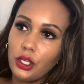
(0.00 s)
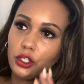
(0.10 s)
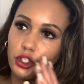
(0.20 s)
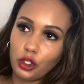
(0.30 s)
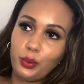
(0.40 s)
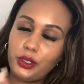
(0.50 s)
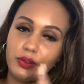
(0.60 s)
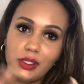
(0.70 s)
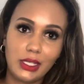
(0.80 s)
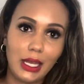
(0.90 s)
Jupiter and
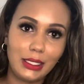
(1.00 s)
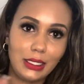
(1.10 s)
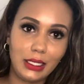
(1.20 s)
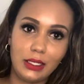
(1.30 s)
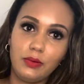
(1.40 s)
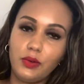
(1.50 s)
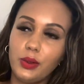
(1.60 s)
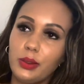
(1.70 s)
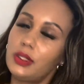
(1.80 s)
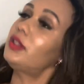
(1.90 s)
Saturn
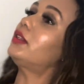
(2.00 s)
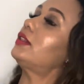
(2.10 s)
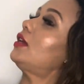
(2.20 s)
influence.